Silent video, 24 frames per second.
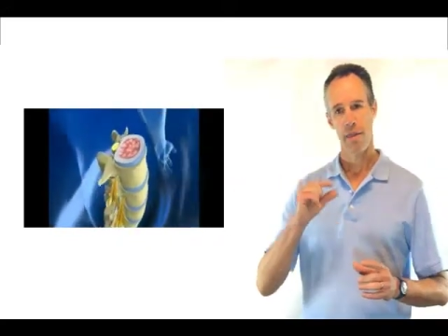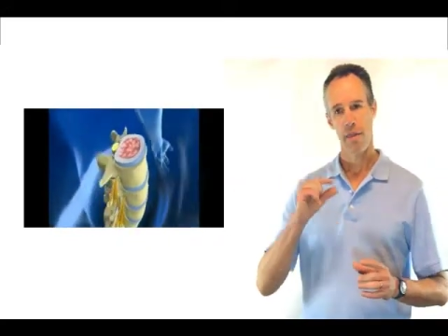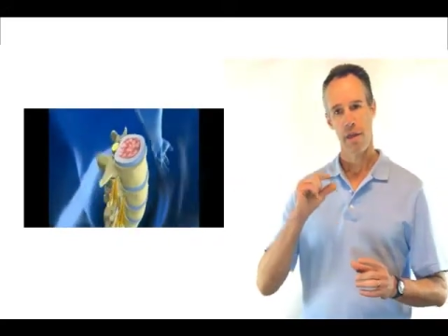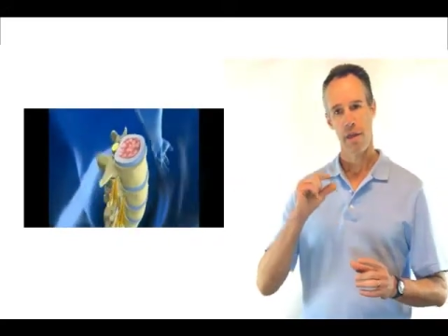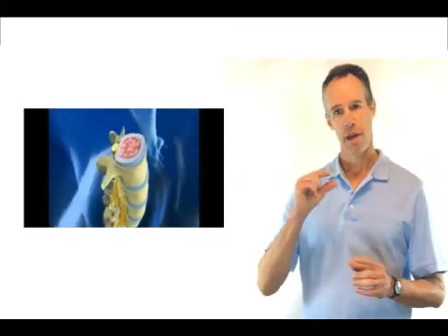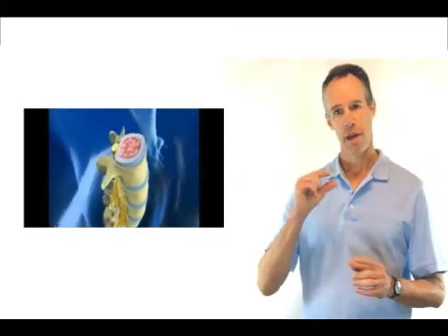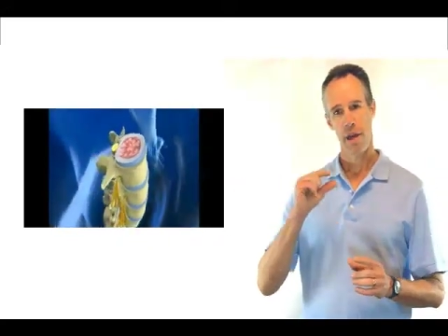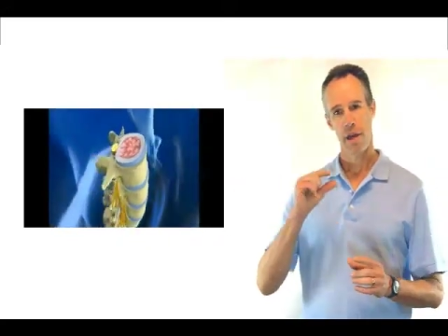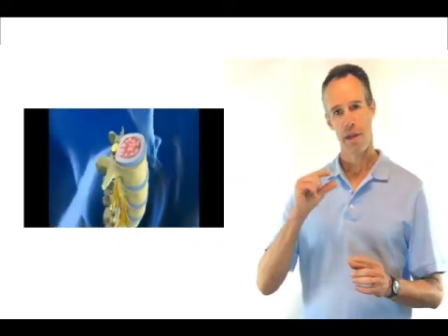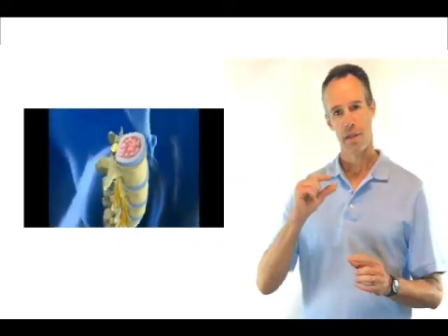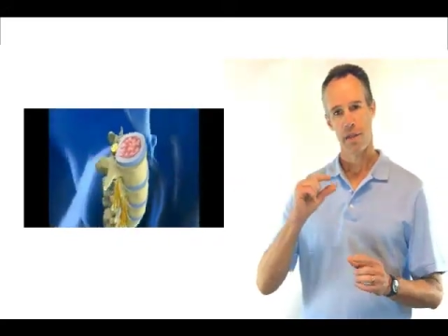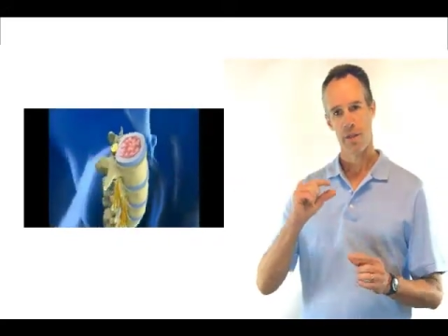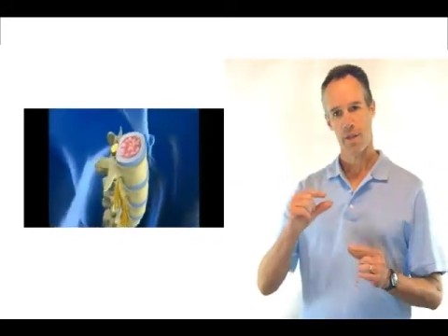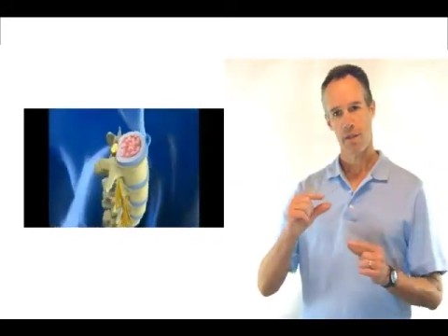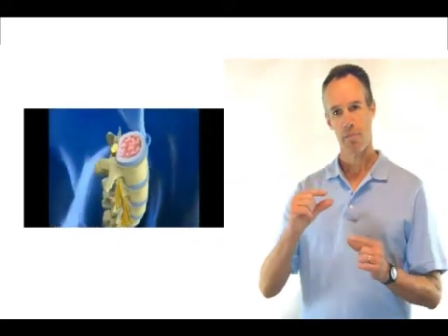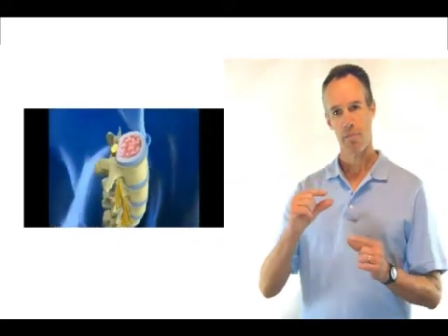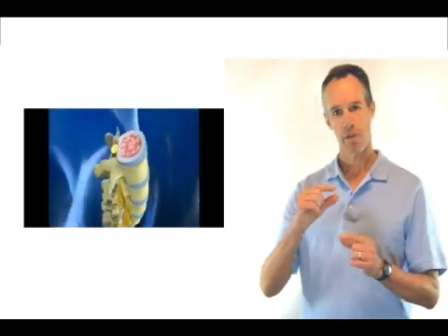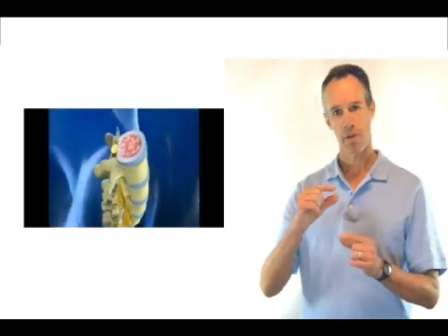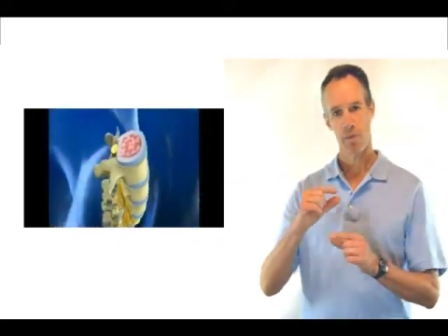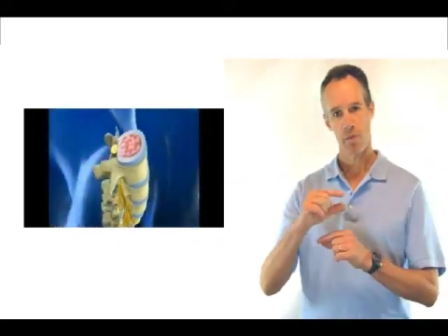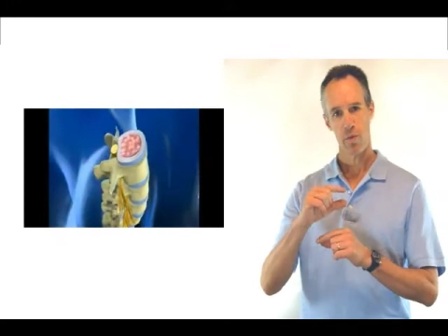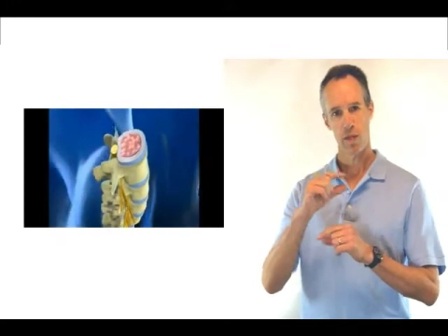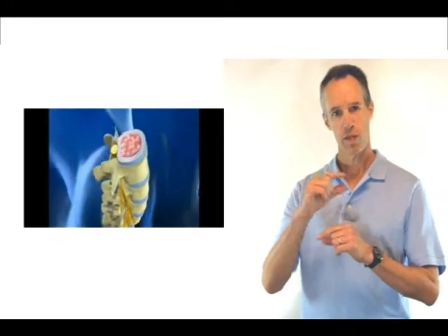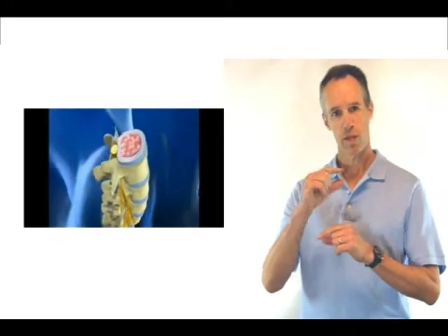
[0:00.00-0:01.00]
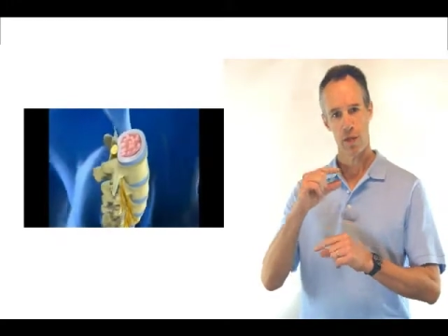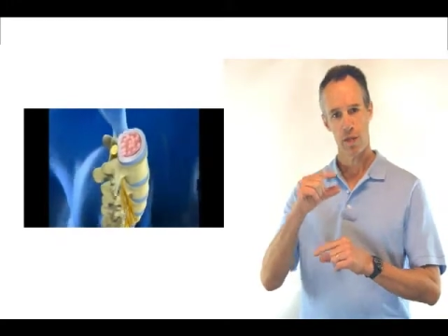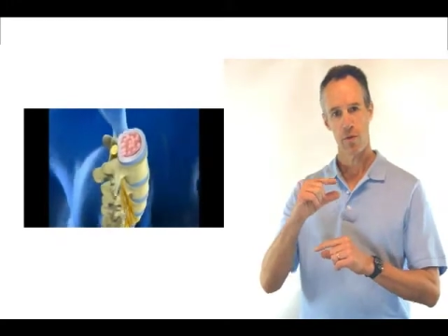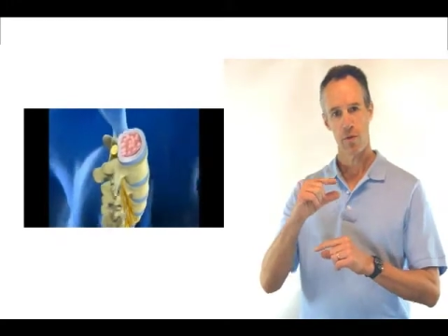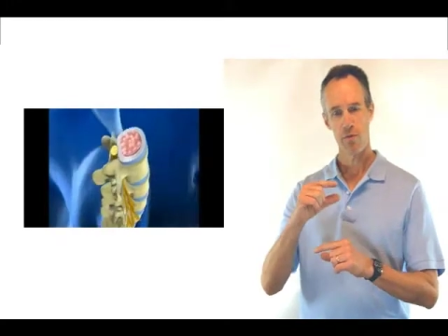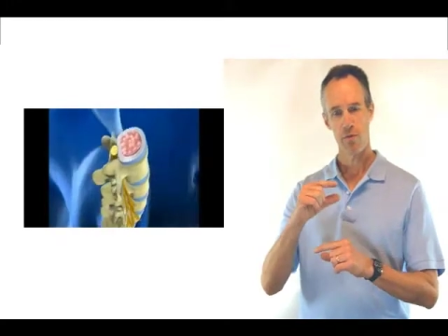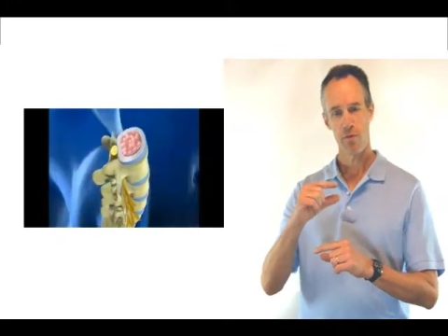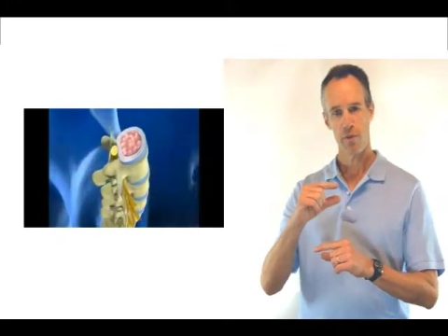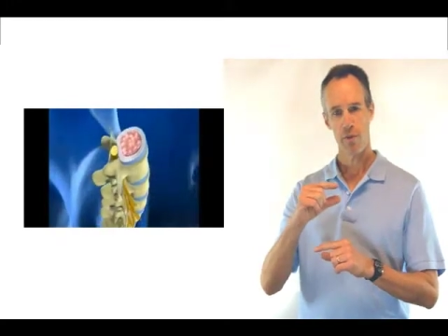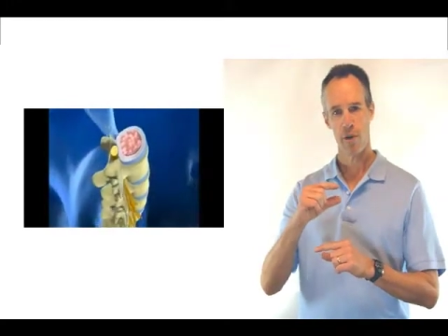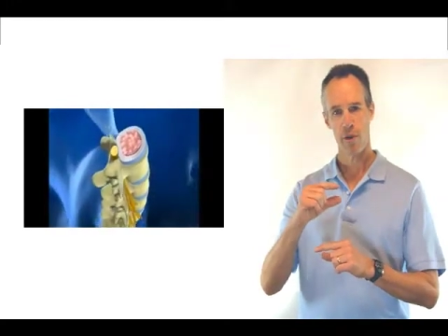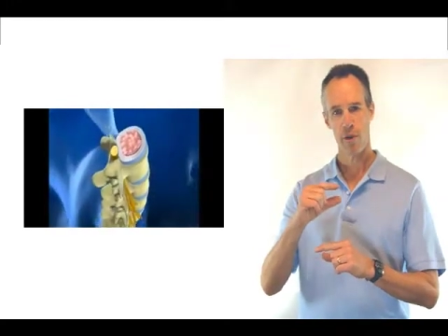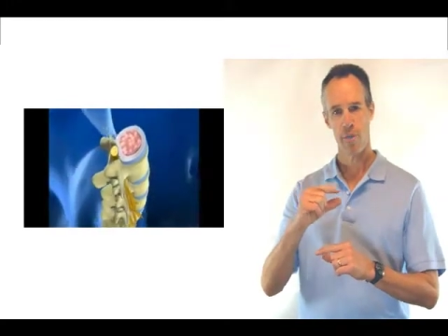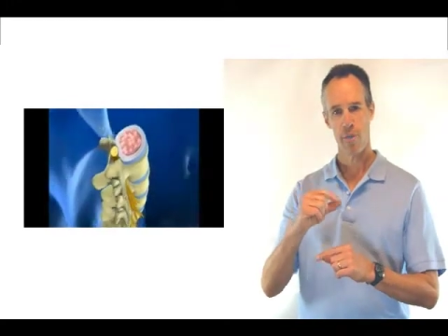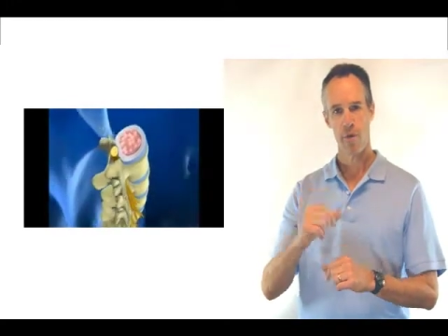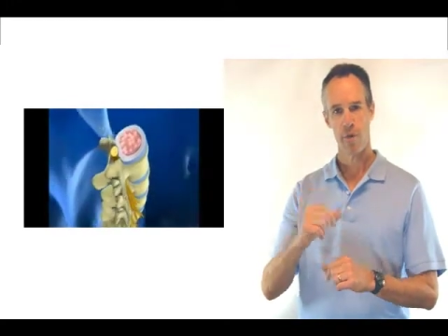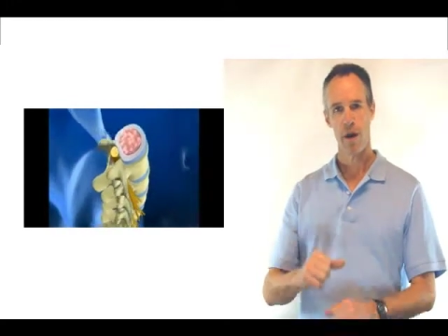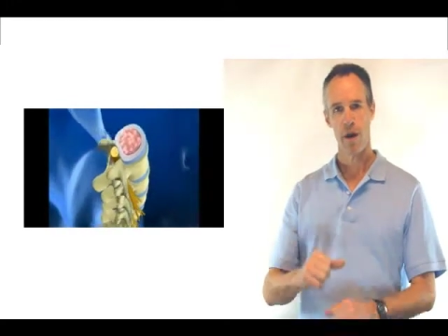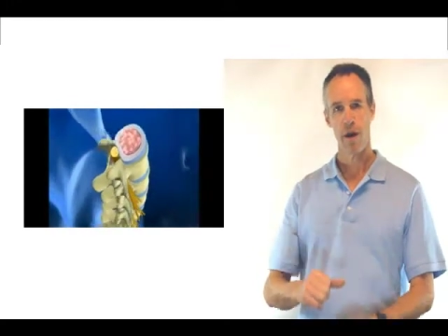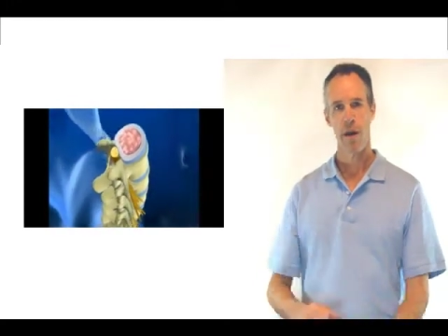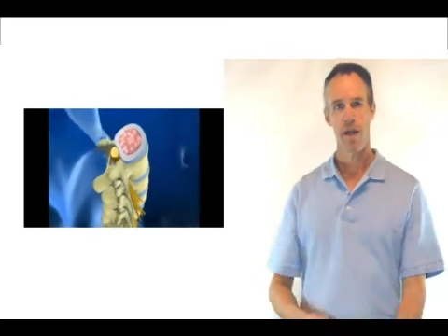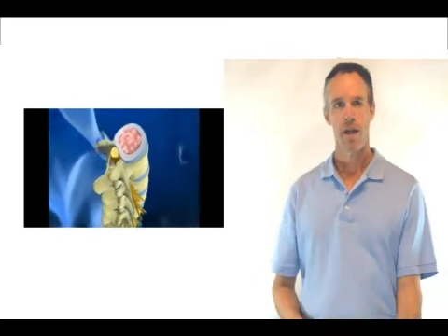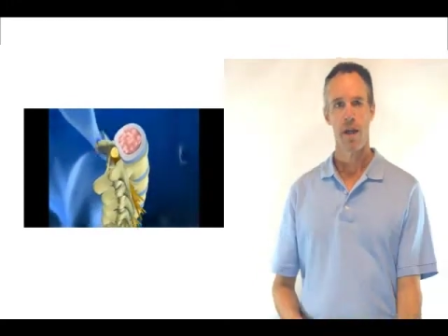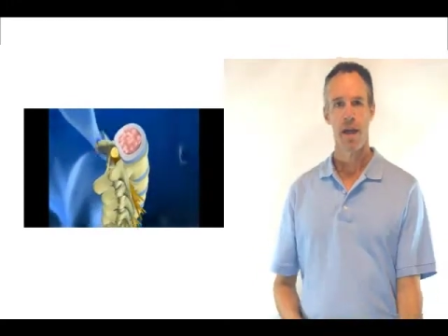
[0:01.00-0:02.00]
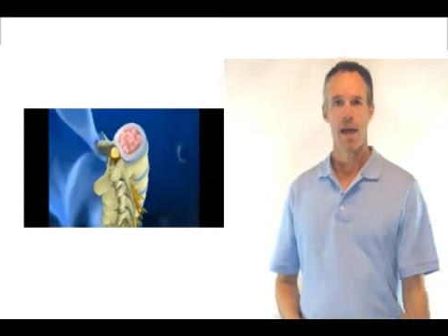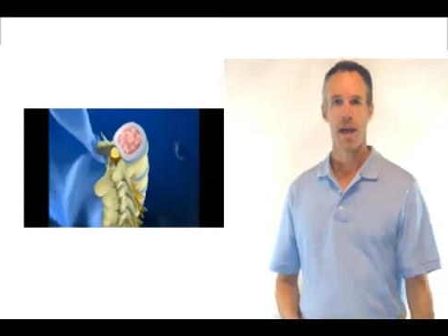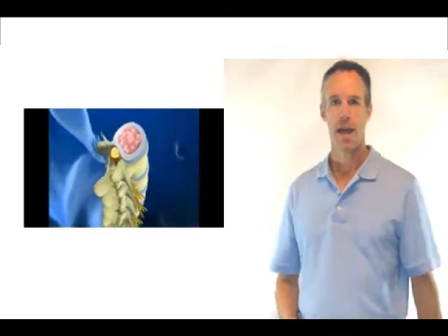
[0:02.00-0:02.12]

they sit between the two vertebrae,